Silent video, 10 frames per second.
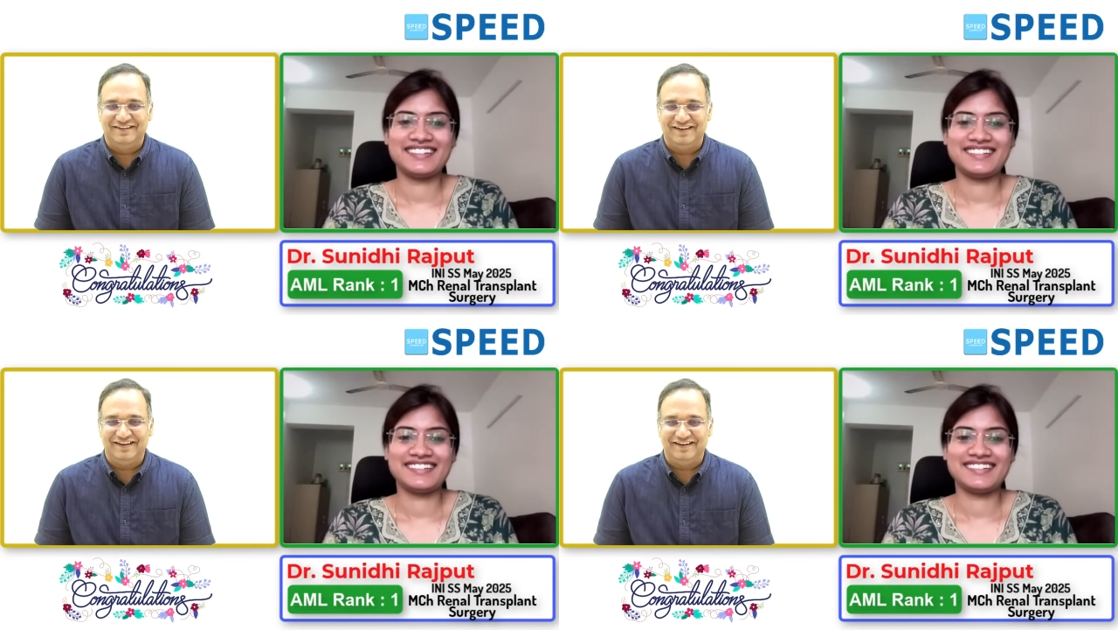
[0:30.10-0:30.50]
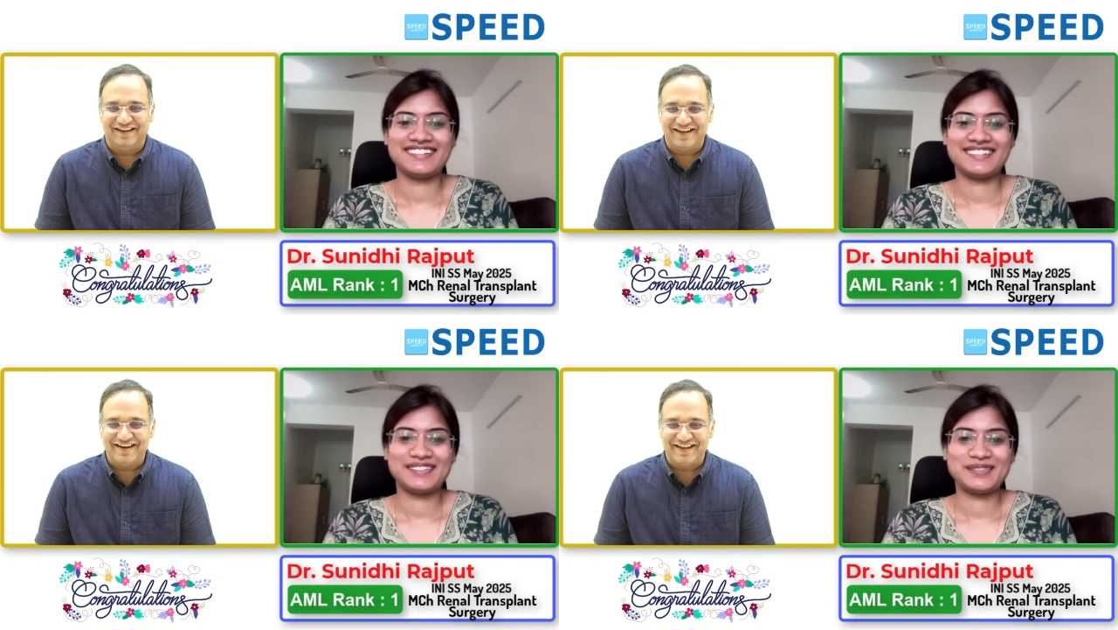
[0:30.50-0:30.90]
Speaker 1: in uh,
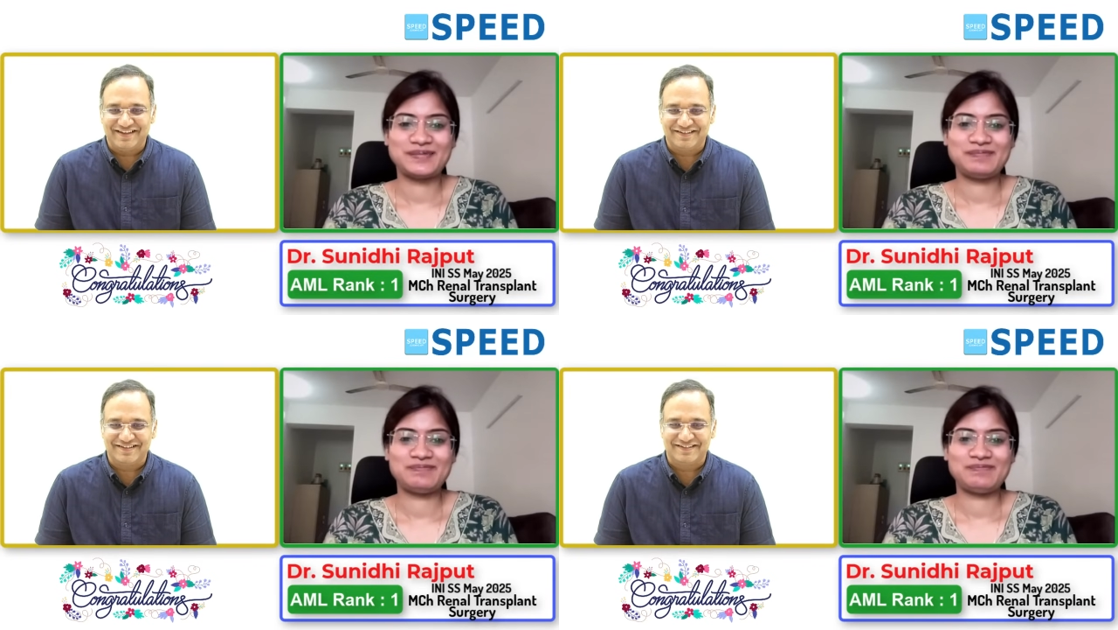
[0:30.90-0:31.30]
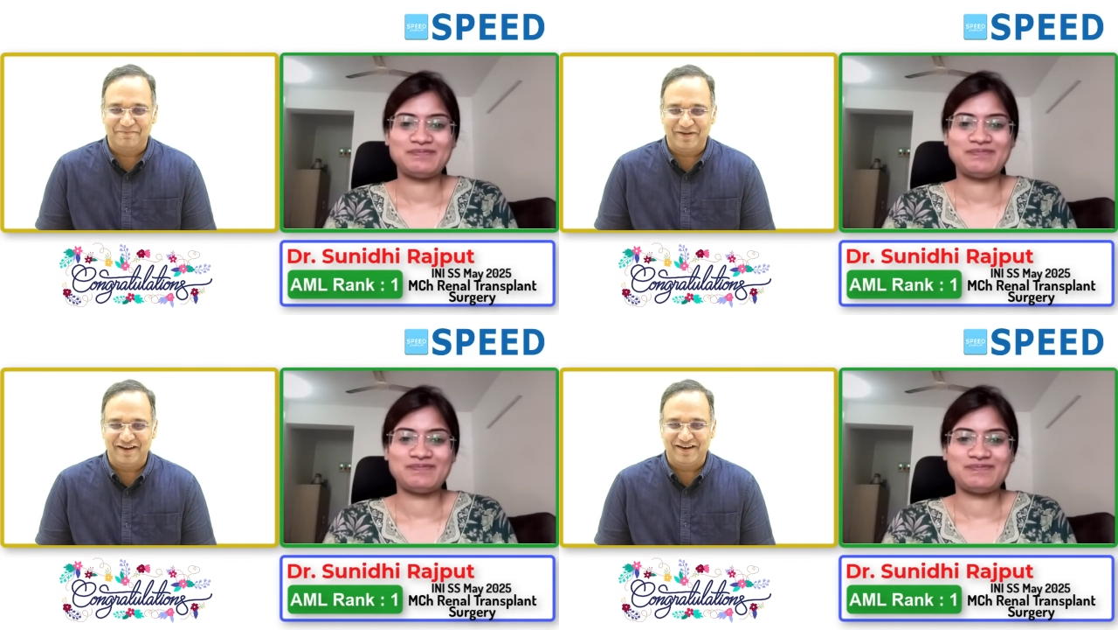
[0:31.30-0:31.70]
SS
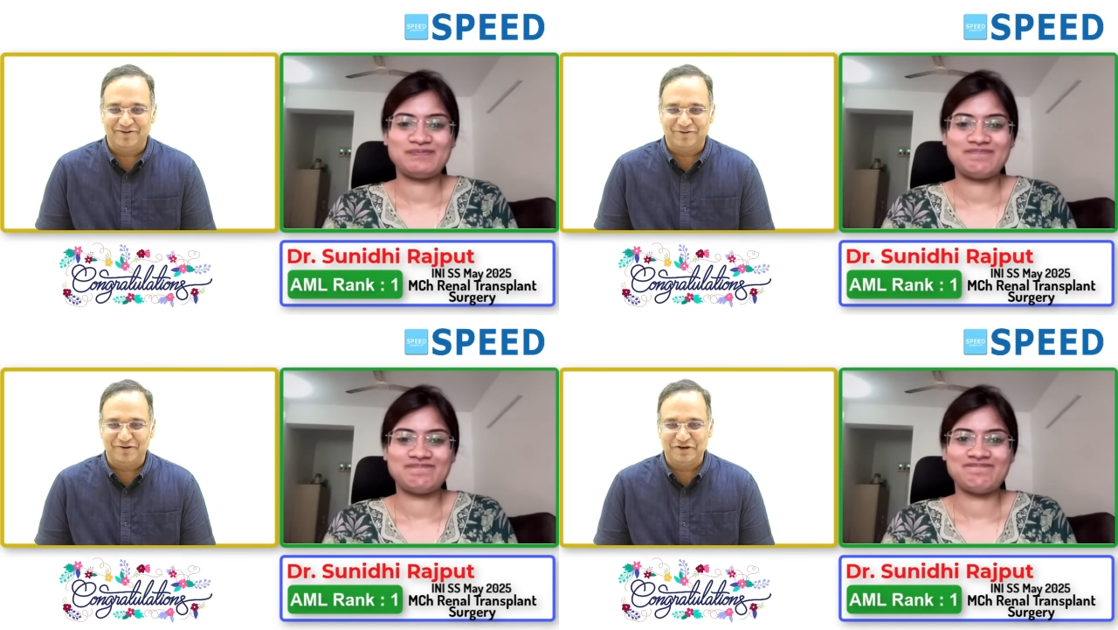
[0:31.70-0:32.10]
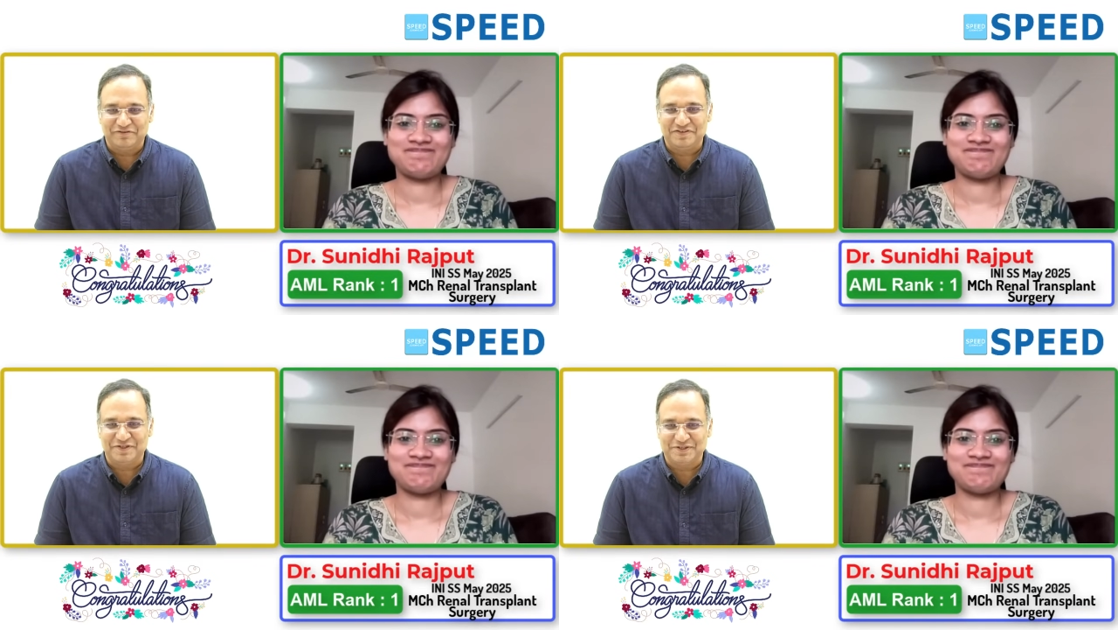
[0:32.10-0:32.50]
May
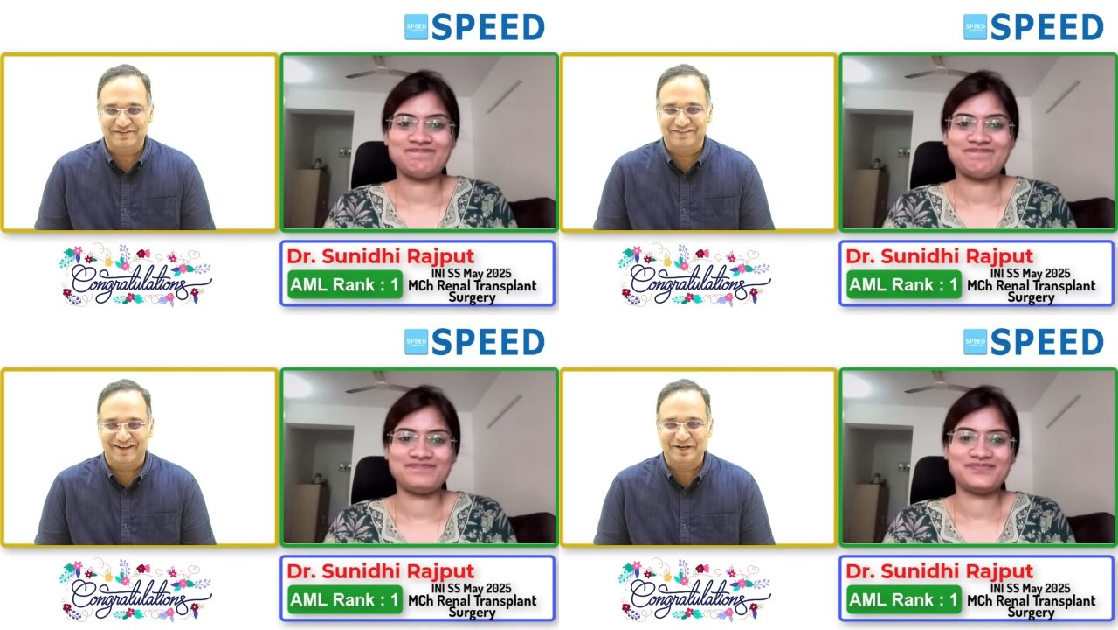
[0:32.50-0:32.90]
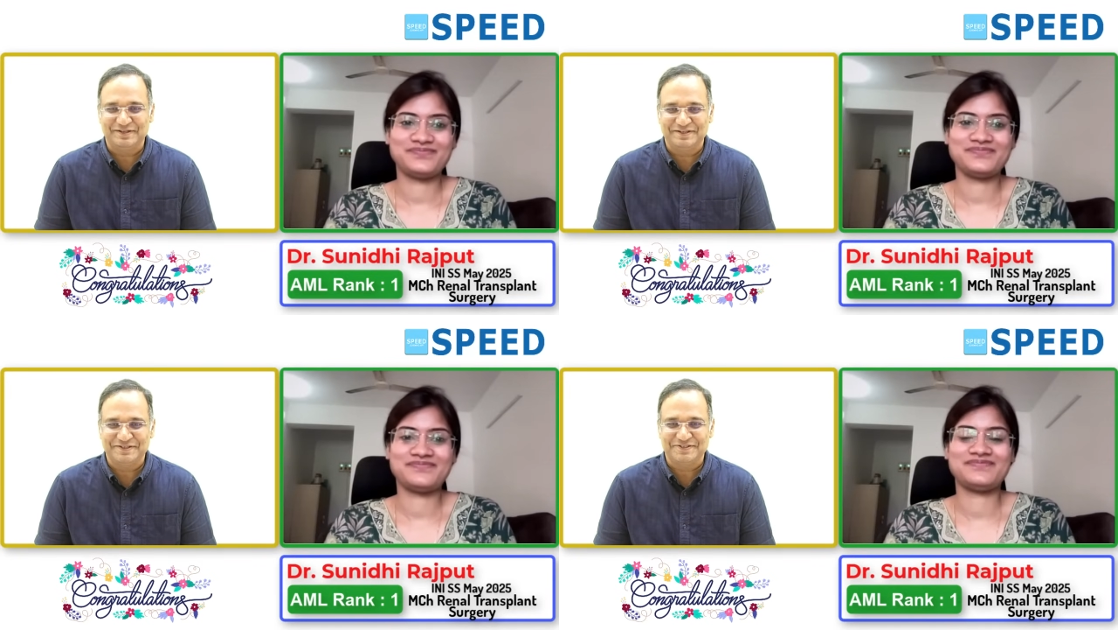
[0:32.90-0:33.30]
2025 session.
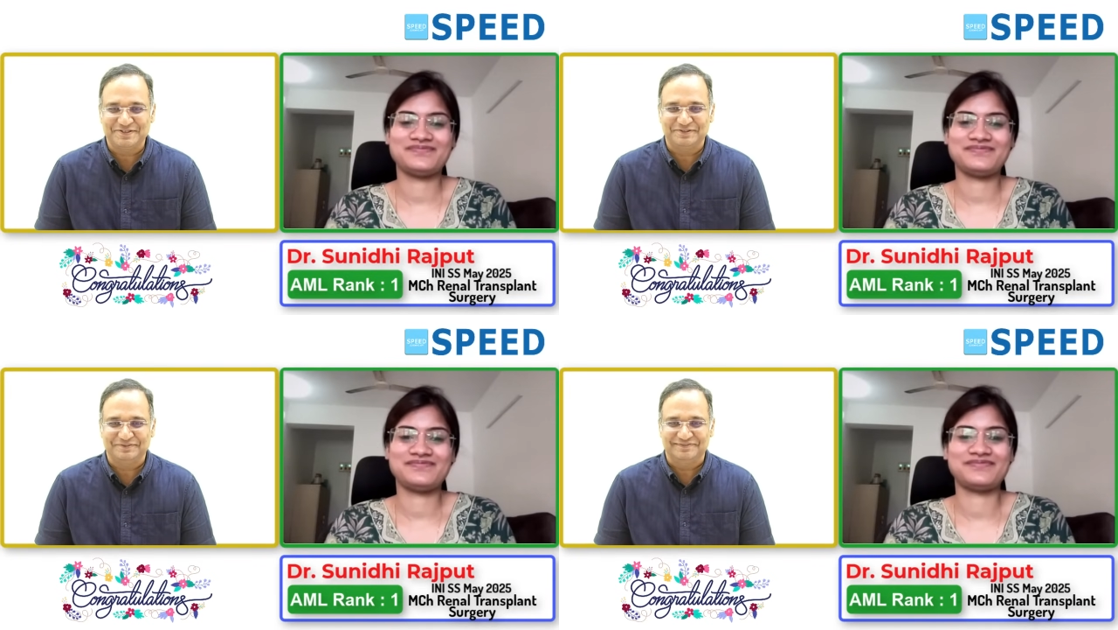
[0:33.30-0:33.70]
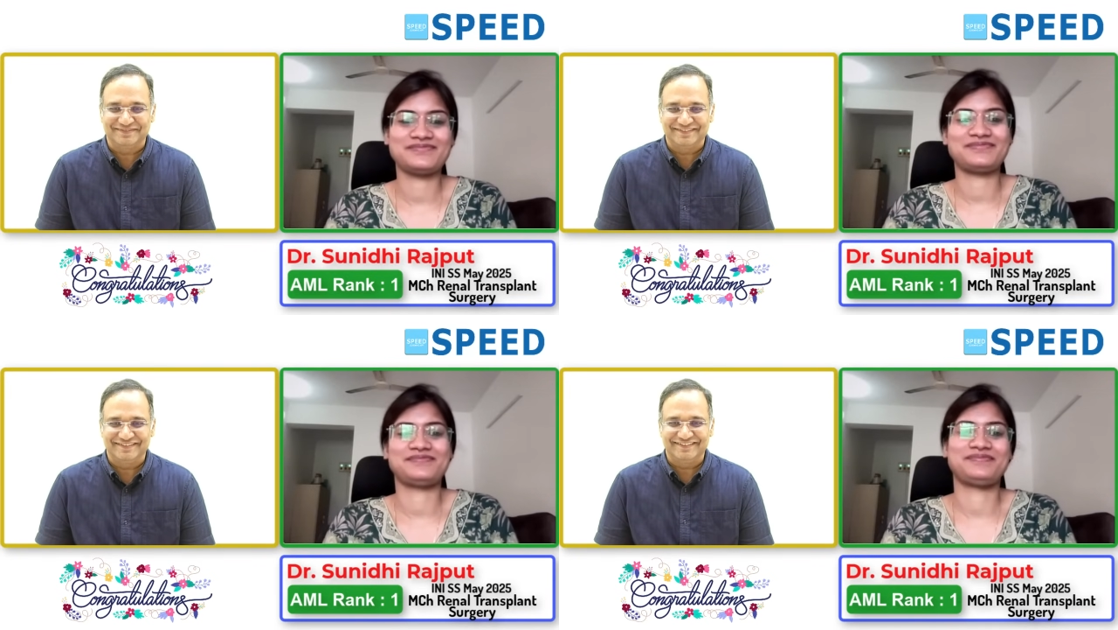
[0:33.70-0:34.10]
Congratulations to you.
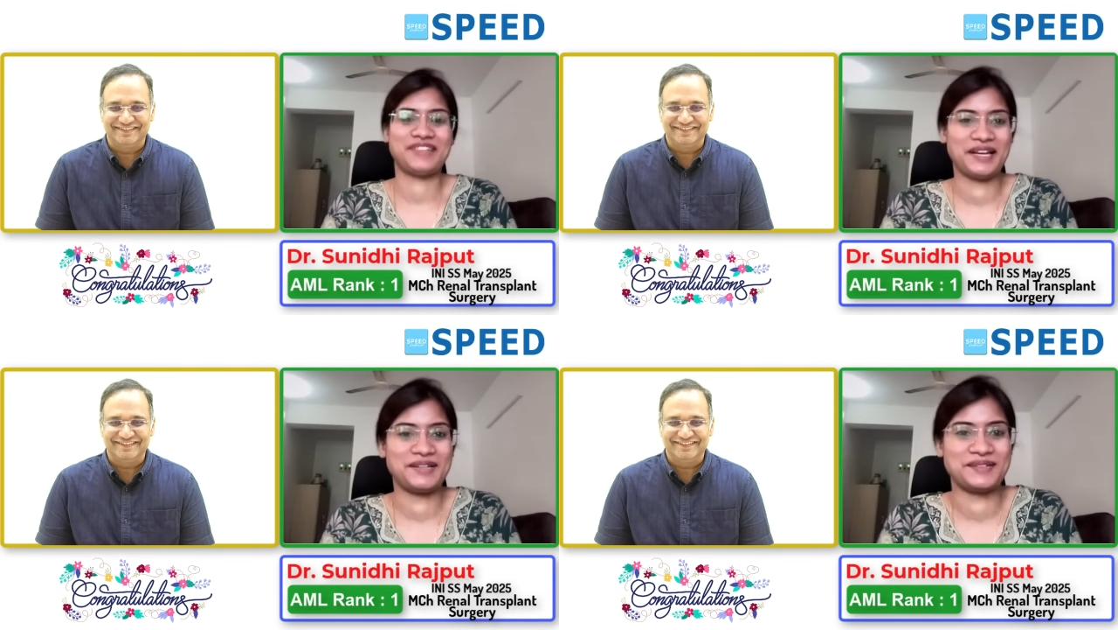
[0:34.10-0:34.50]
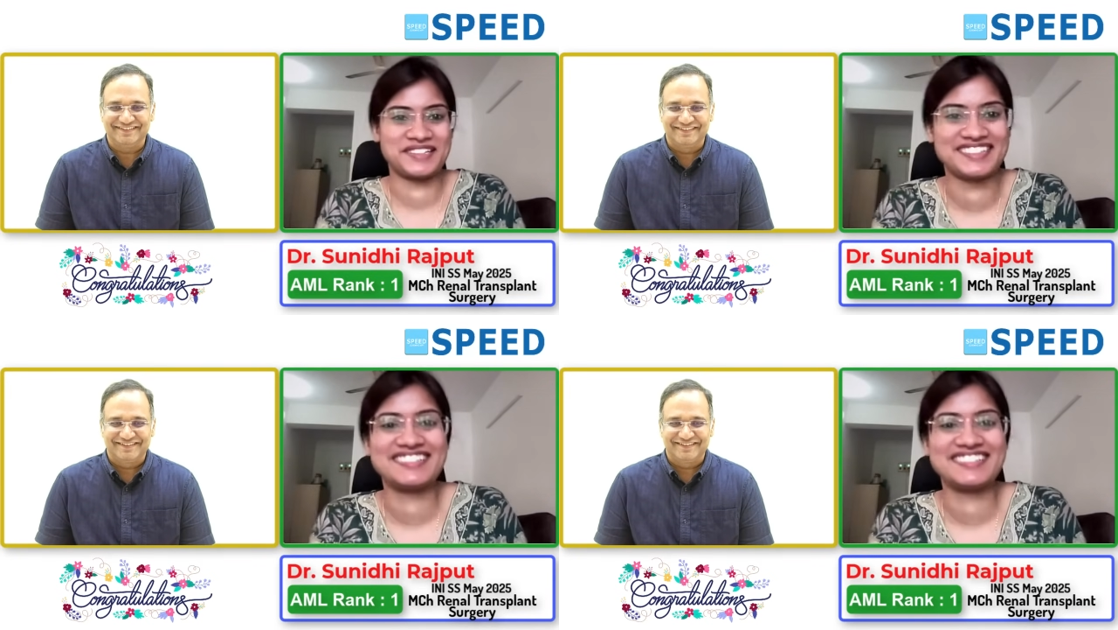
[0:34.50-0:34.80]
Speaker 2: Thank you, sir.